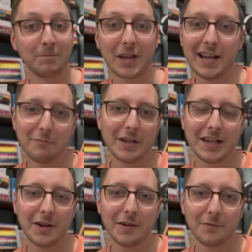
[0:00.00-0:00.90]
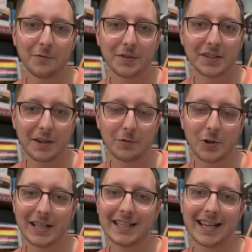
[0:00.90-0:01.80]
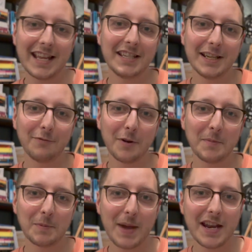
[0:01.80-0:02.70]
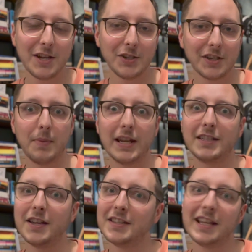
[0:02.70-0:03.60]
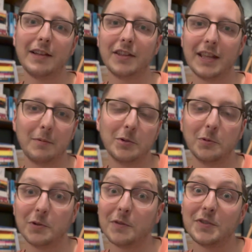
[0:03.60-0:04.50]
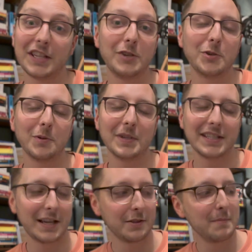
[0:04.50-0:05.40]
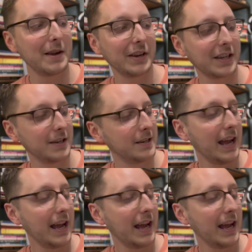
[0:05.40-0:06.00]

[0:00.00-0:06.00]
I have read a lot of stuff translated from Spanish, but it turns out that that was all sort of Central and South American.